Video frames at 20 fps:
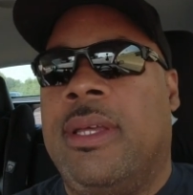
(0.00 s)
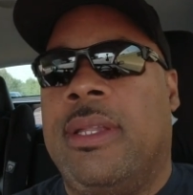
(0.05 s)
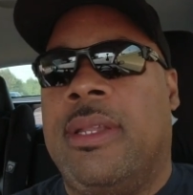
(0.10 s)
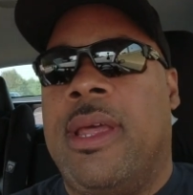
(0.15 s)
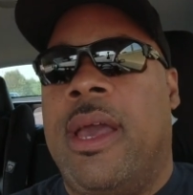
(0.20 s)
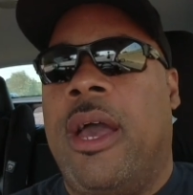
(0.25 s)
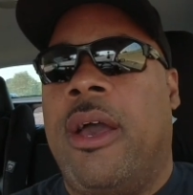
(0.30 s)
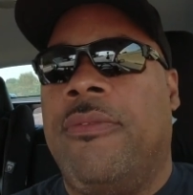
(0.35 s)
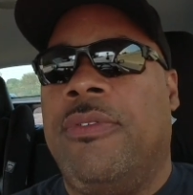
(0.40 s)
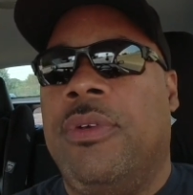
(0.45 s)

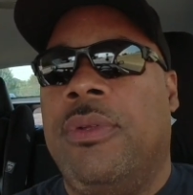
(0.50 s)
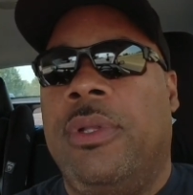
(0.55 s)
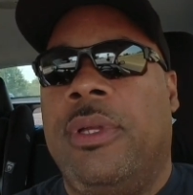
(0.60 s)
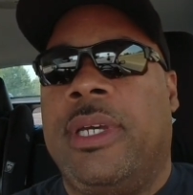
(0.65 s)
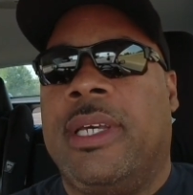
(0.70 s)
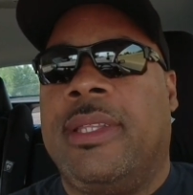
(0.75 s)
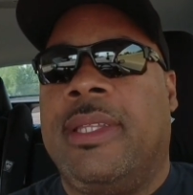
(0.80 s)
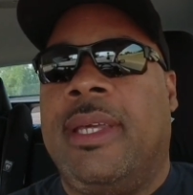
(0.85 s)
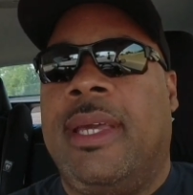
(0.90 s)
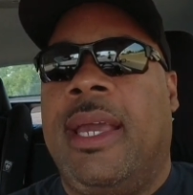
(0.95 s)
Now, if you
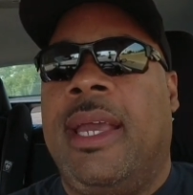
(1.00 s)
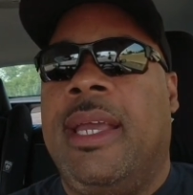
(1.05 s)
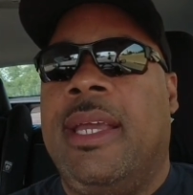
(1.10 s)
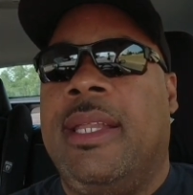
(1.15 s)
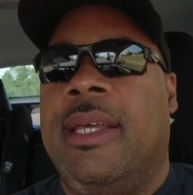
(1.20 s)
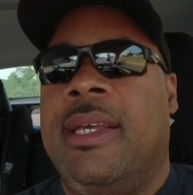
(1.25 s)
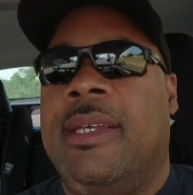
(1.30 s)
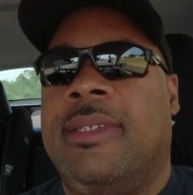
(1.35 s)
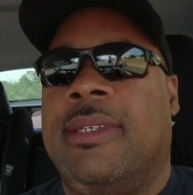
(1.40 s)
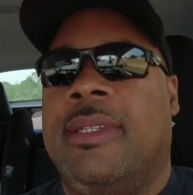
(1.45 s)
look at the
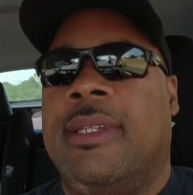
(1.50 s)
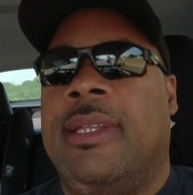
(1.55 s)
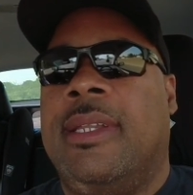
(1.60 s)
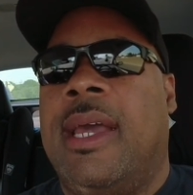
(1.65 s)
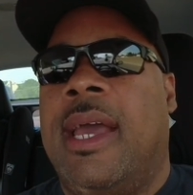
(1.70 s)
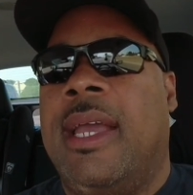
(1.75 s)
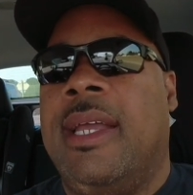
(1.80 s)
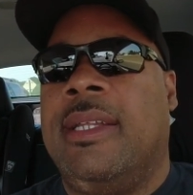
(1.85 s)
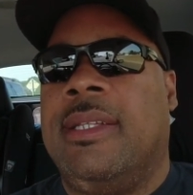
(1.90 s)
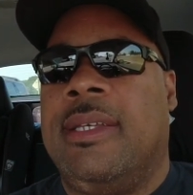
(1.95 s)
80s and the
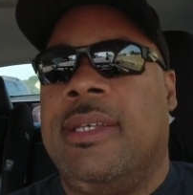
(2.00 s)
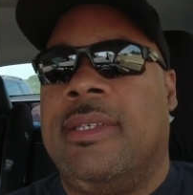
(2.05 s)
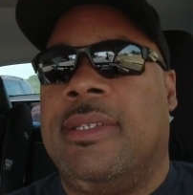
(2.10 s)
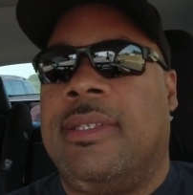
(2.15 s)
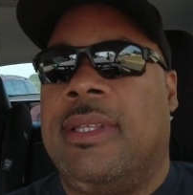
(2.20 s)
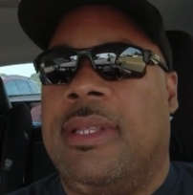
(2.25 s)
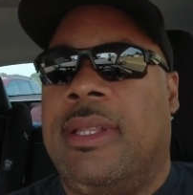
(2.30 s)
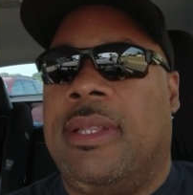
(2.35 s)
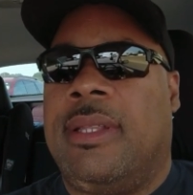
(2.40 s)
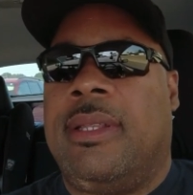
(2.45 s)

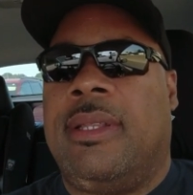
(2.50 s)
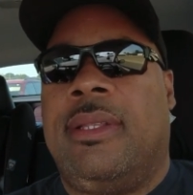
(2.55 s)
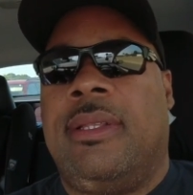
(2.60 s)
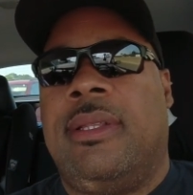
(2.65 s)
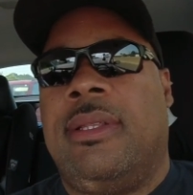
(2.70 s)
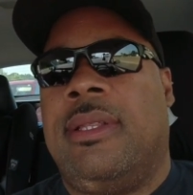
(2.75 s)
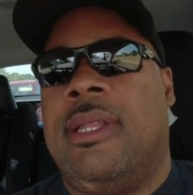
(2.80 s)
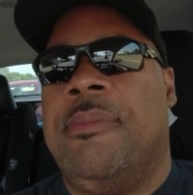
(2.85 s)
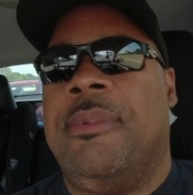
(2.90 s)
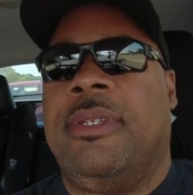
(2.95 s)
90s,
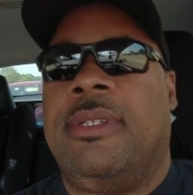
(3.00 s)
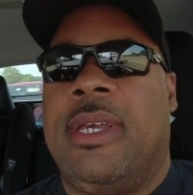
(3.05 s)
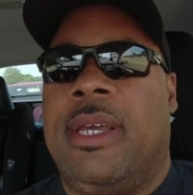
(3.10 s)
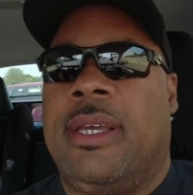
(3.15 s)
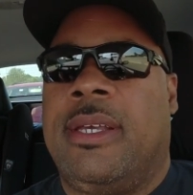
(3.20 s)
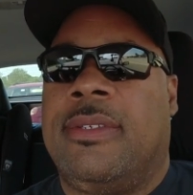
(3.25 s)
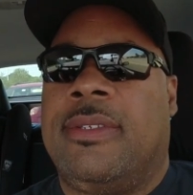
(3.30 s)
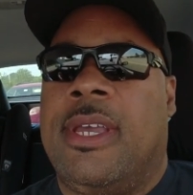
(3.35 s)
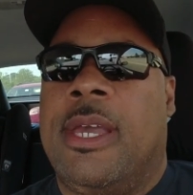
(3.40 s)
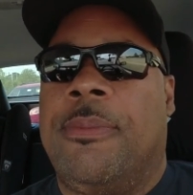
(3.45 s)
let me
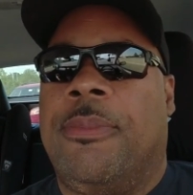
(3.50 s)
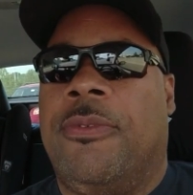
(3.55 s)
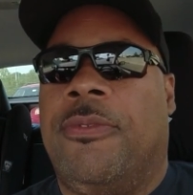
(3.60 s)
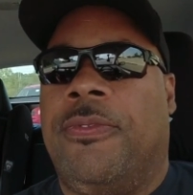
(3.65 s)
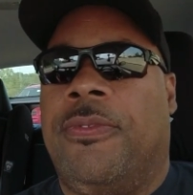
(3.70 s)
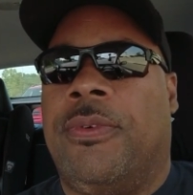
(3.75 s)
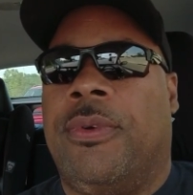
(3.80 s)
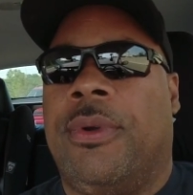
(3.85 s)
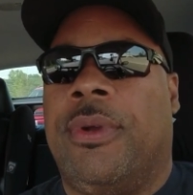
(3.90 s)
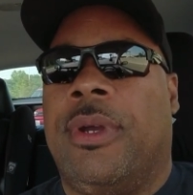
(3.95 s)
take an example
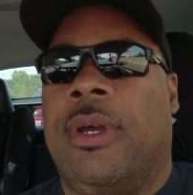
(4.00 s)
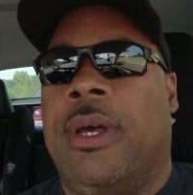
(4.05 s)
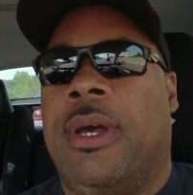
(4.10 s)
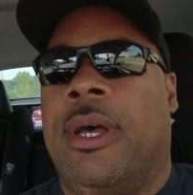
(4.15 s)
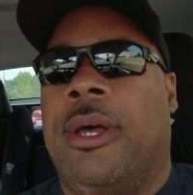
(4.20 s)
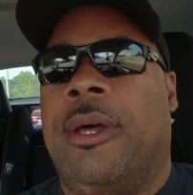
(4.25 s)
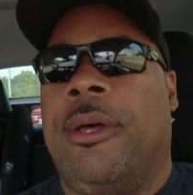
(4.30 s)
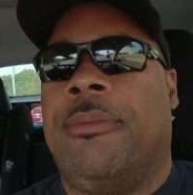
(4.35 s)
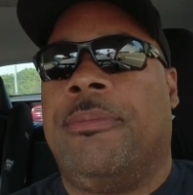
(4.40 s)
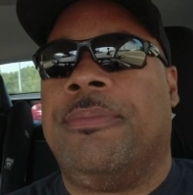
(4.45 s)
for
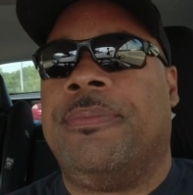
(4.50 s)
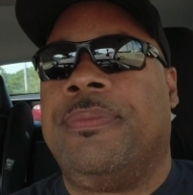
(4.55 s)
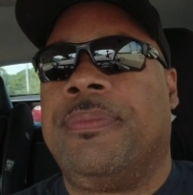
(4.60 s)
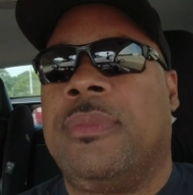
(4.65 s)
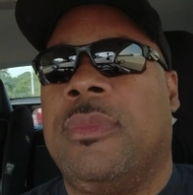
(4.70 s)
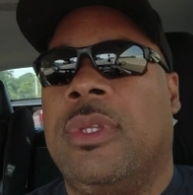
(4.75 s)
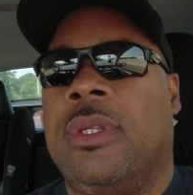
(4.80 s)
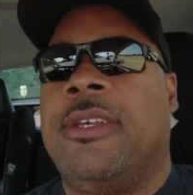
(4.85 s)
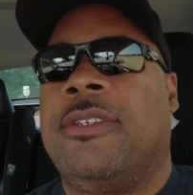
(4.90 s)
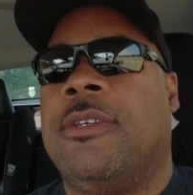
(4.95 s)

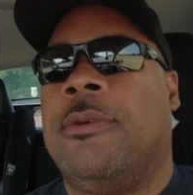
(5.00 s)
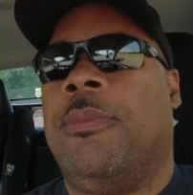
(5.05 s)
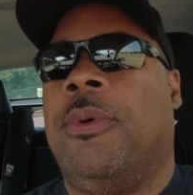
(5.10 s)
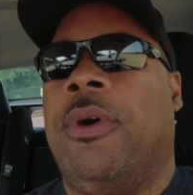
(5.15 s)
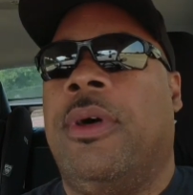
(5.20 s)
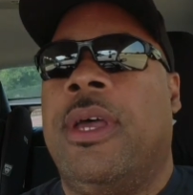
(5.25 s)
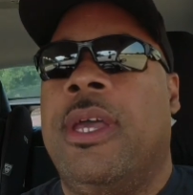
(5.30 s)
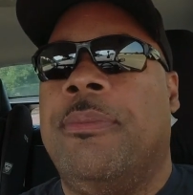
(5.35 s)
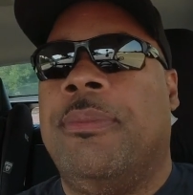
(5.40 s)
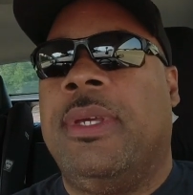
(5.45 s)

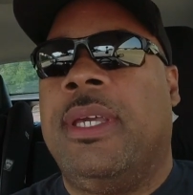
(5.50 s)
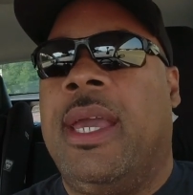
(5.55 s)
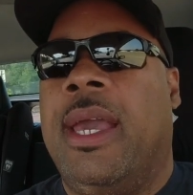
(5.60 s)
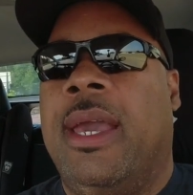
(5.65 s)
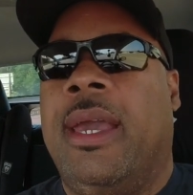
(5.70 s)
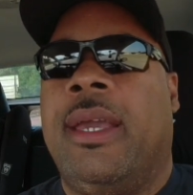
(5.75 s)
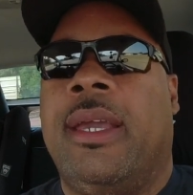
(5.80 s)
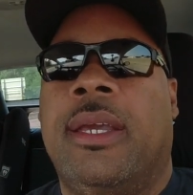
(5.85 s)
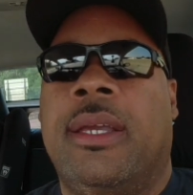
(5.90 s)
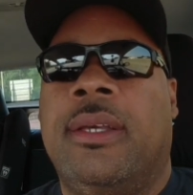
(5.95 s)
basketball,
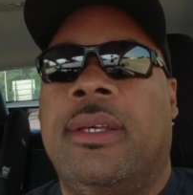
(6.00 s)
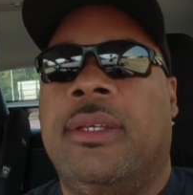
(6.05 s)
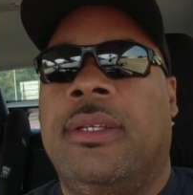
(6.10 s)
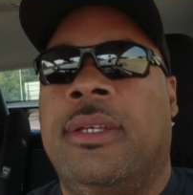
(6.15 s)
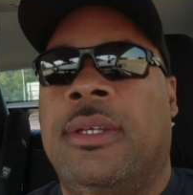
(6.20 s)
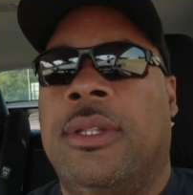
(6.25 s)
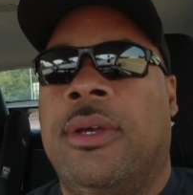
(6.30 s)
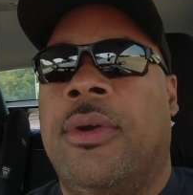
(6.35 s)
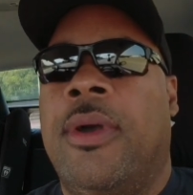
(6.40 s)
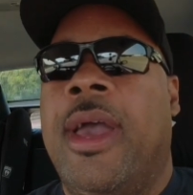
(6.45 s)

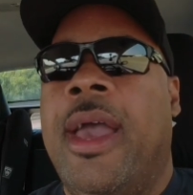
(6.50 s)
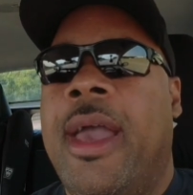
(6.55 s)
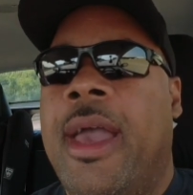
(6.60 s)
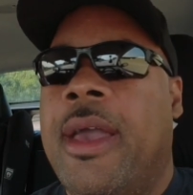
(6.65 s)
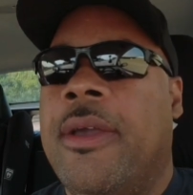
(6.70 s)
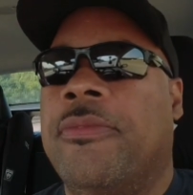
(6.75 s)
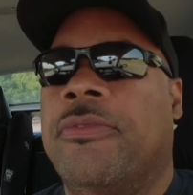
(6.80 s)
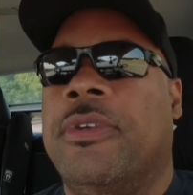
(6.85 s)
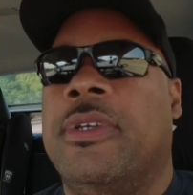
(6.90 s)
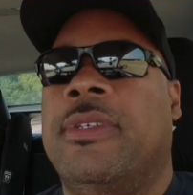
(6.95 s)
NBA. You know,
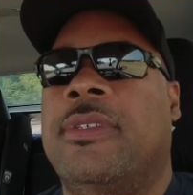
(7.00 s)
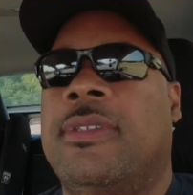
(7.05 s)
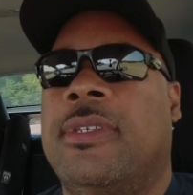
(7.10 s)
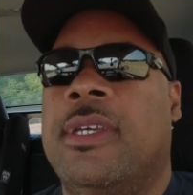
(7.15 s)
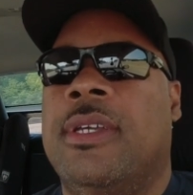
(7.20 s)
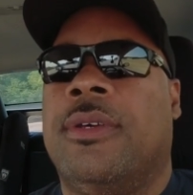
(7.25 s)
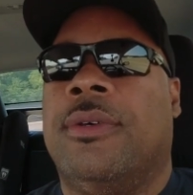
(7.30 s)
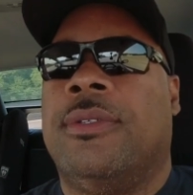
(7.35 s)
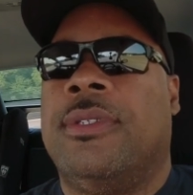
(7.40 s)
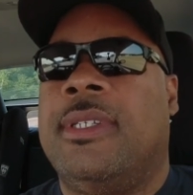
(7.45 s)
every
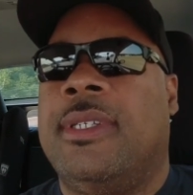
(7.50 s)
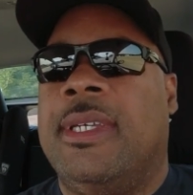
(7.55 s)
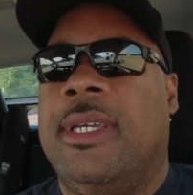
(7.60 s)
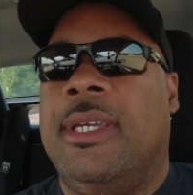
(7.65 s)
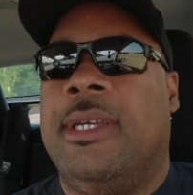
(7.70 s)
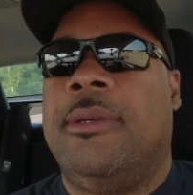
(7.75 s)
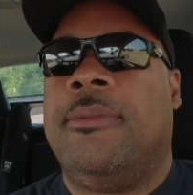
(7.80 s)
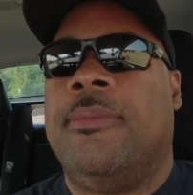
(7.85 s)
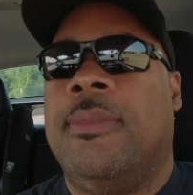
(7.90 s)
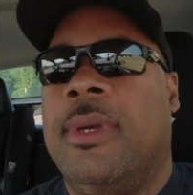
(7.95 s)
single
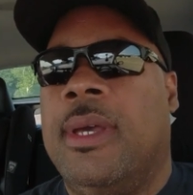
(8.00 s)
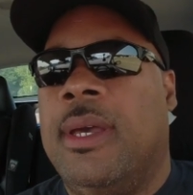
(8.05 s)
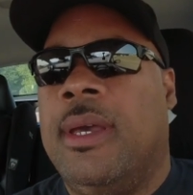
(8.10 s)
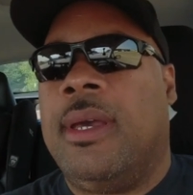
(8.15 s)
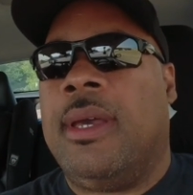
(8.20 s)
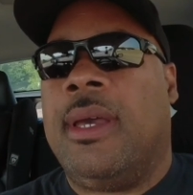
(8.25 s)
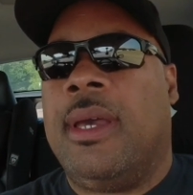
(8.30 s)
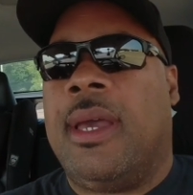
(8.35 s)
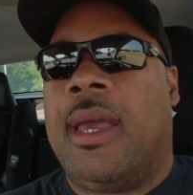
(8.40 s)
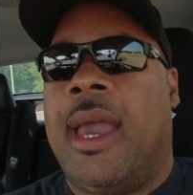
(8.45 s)
team
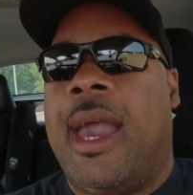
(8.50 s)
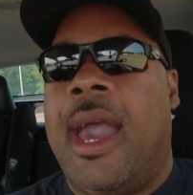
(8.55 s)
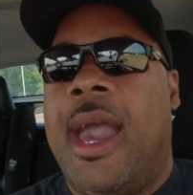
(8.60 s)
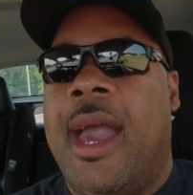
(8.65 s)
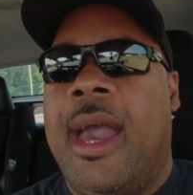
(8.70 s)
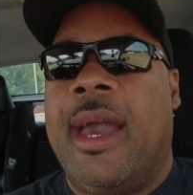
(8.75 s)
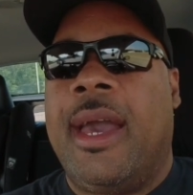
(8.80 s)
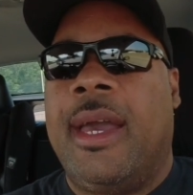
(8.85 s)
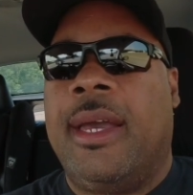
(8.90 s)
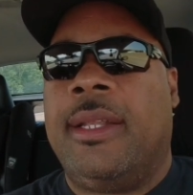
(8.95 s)

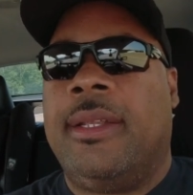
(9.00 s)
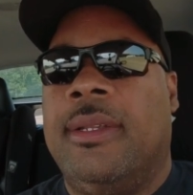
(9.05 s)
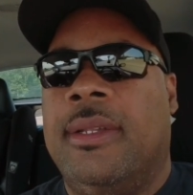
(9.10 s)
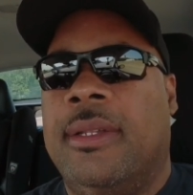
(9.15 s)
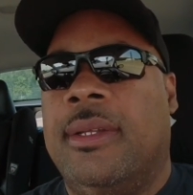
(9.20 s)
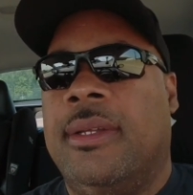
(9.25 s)
had